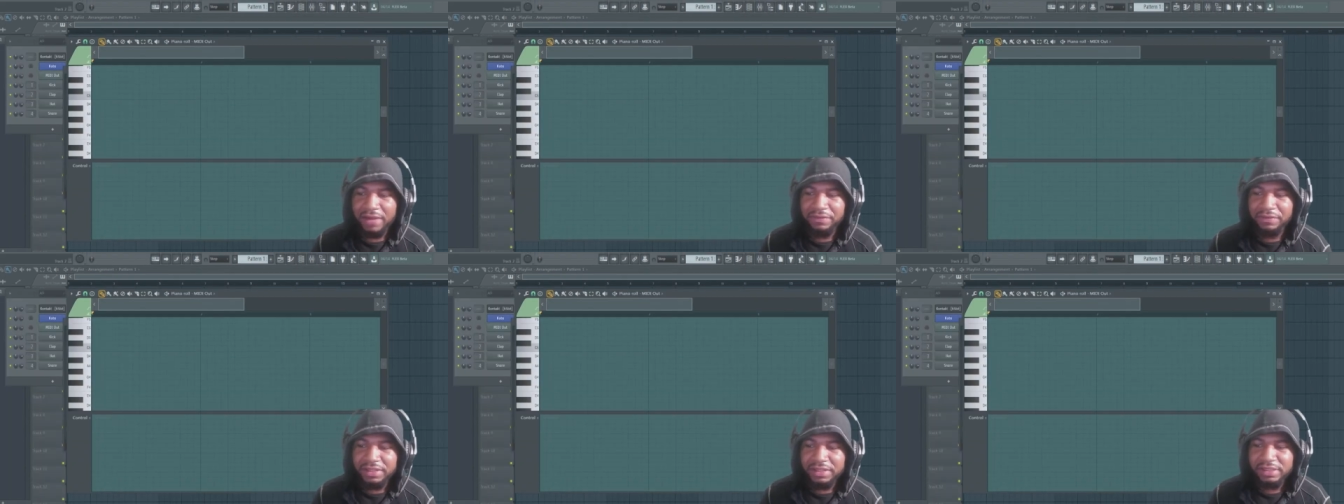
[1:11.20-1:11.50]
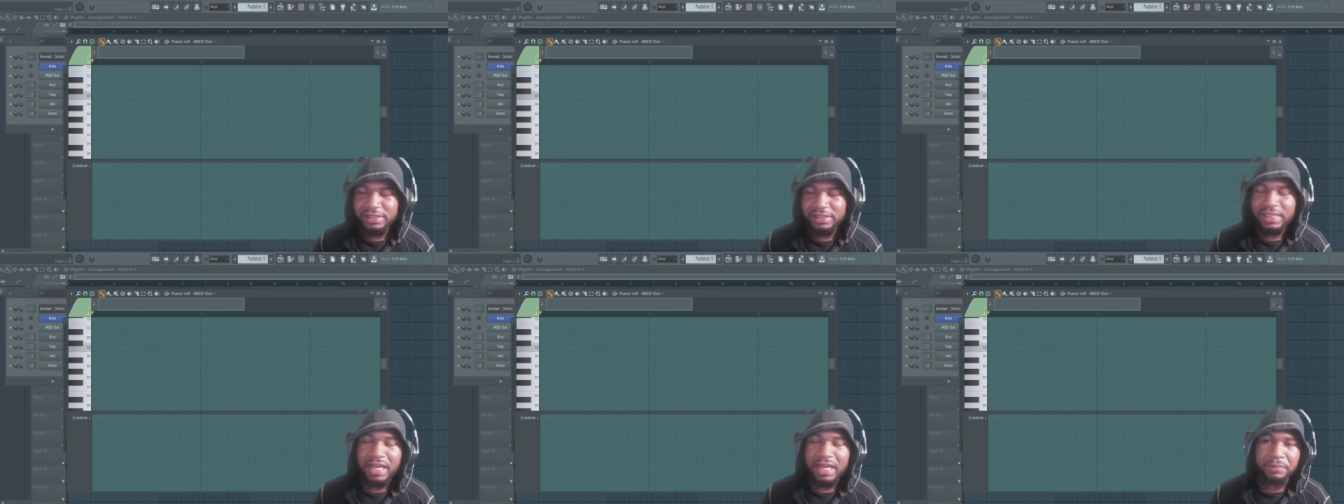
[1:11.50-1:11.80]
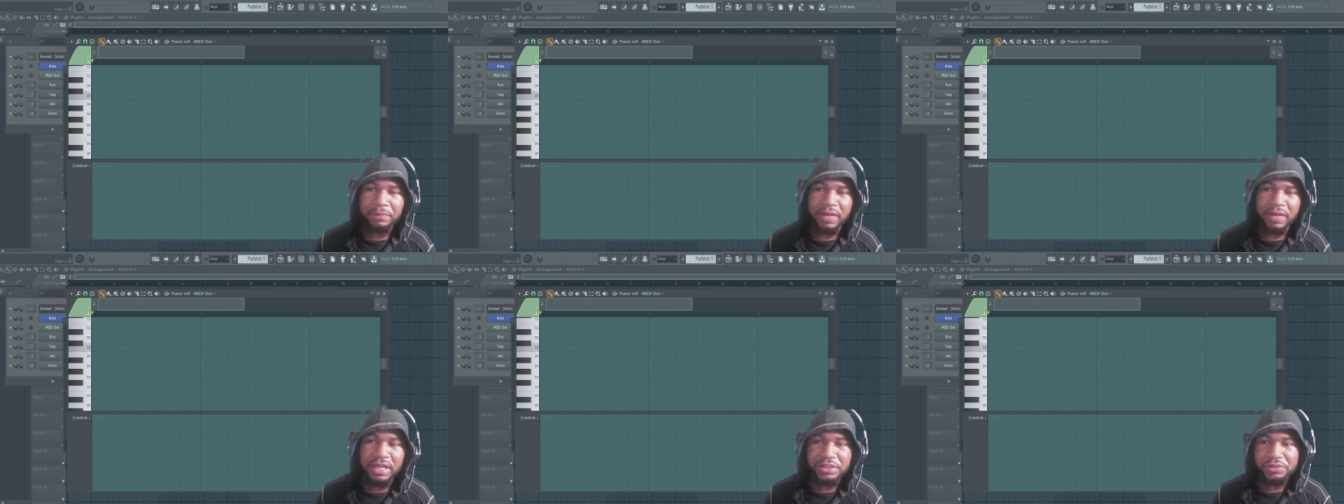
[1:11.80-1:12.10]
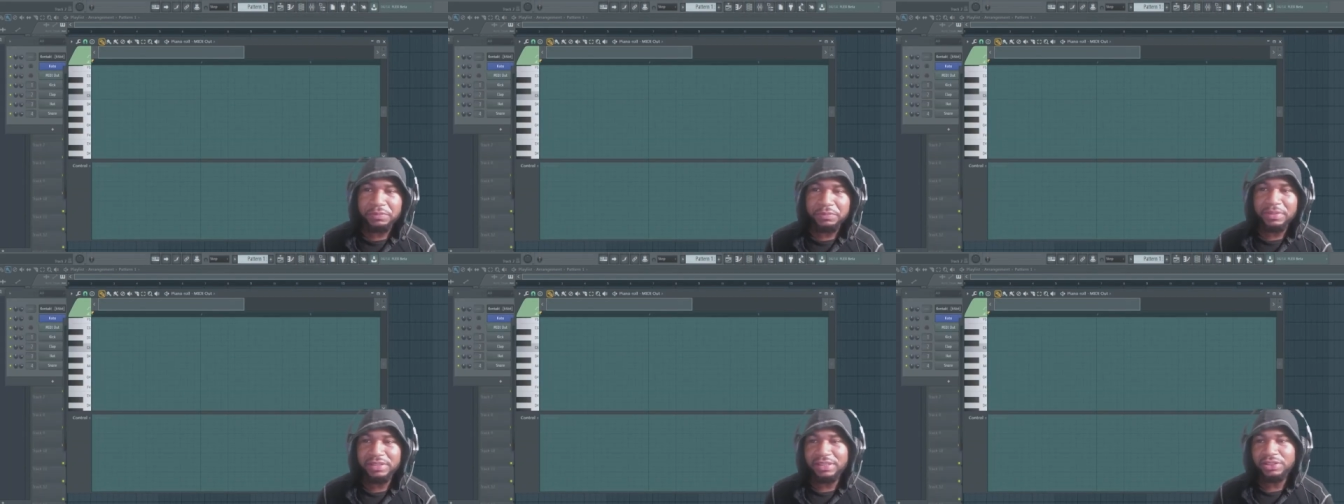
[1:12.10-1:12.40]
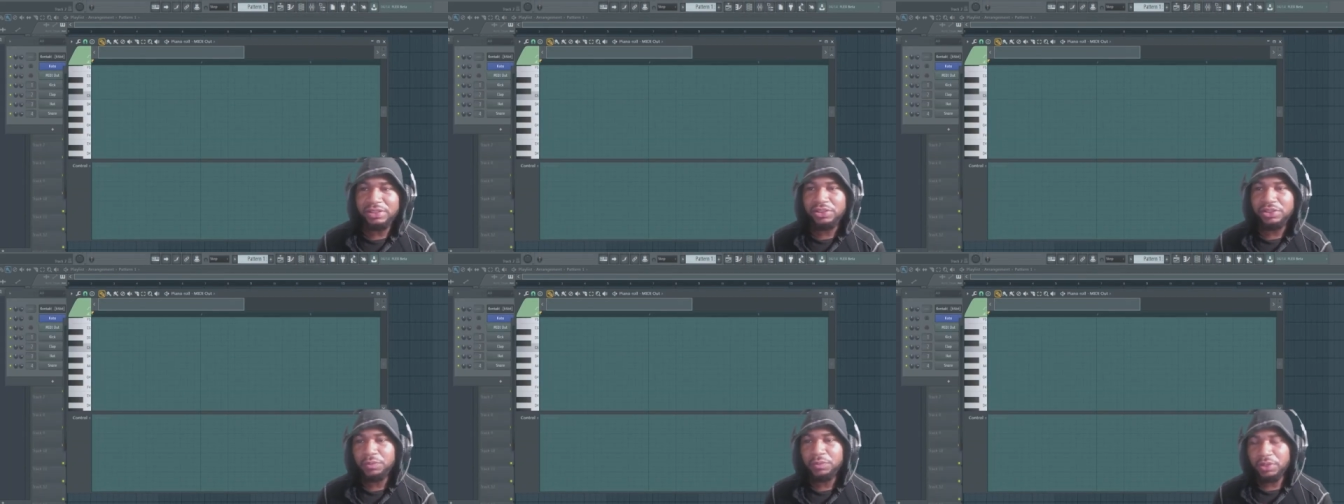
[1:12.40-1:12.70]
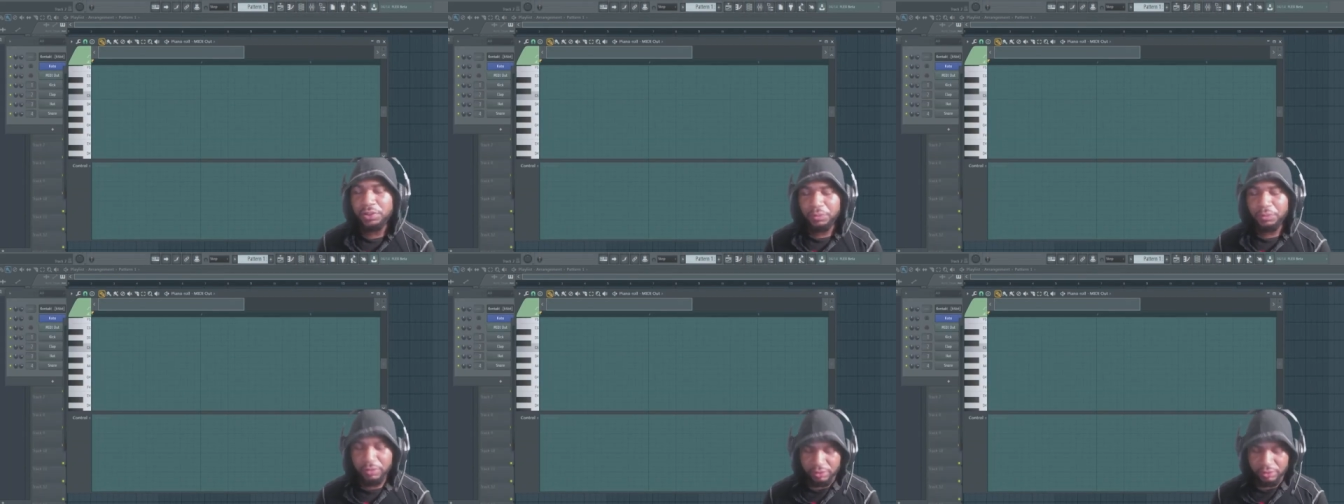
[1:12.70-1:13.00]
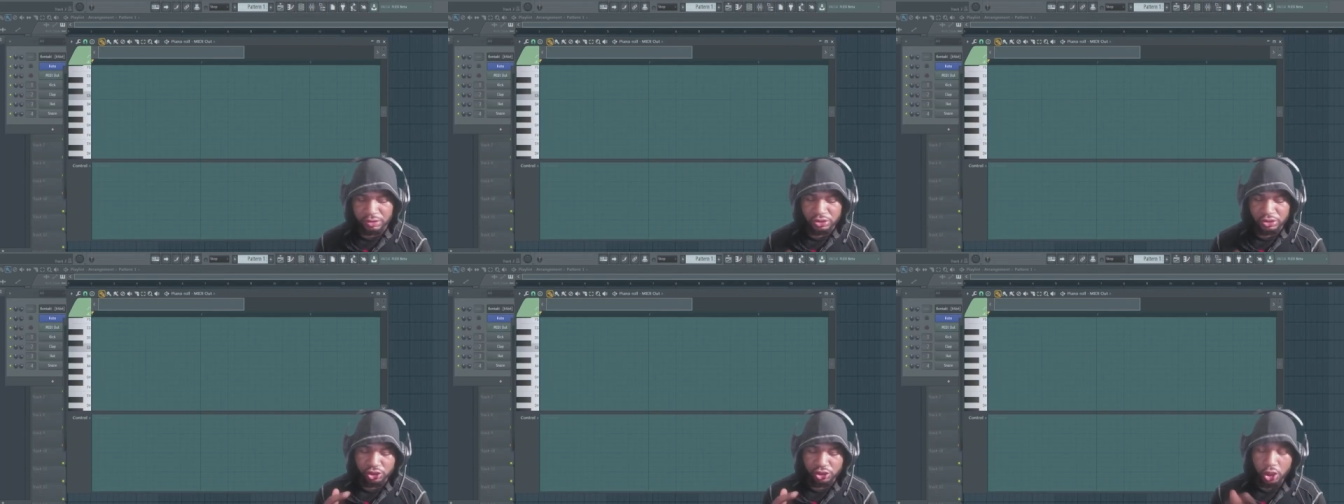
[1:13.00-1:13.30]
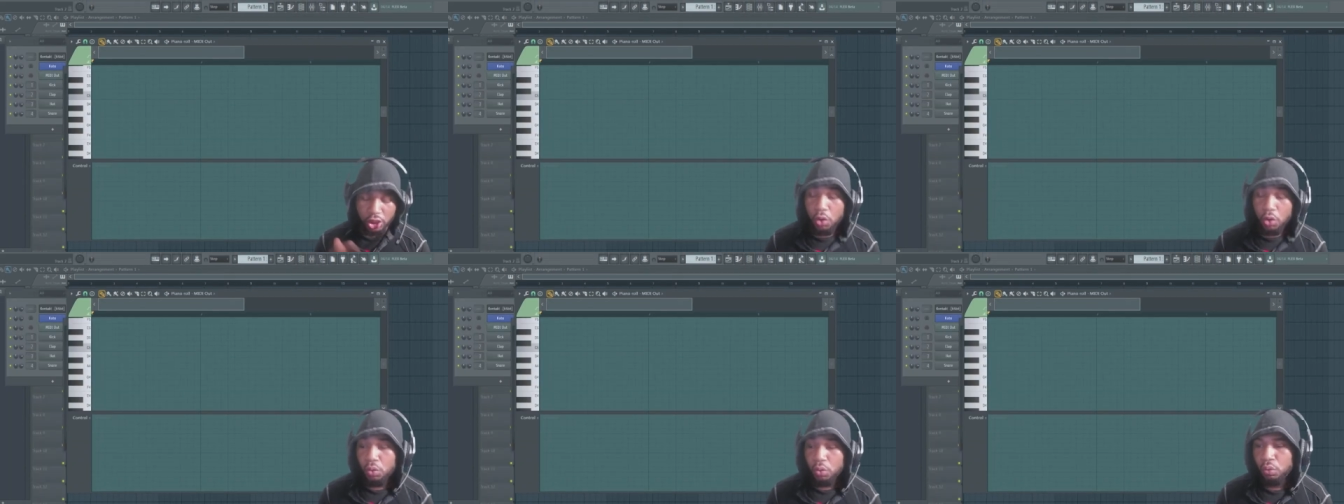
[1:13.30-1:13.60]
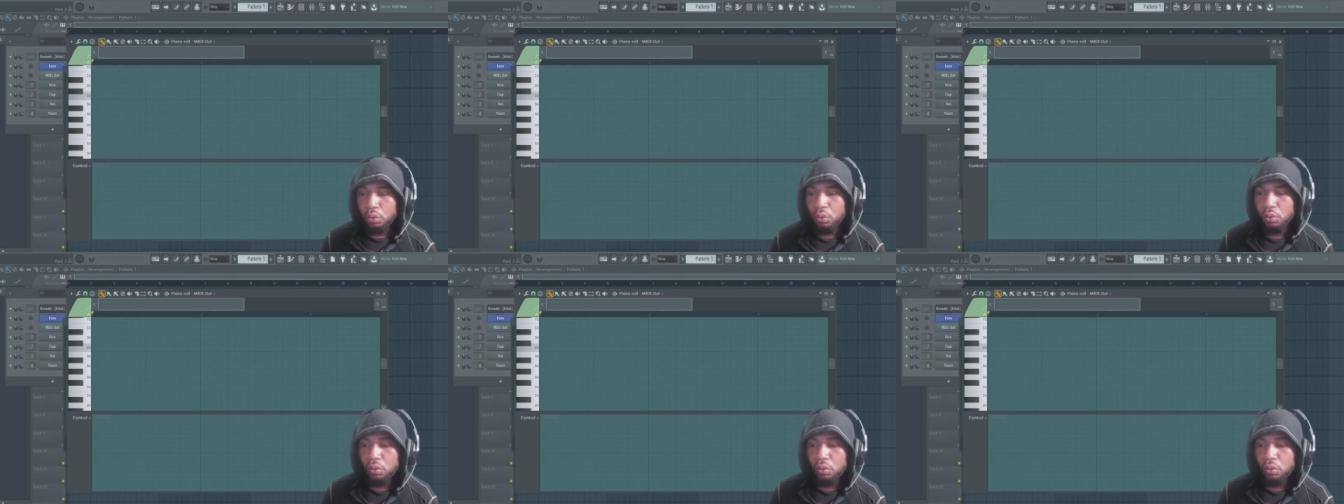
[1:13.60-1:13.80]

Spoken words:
these type of instruments that you want. You want the sho,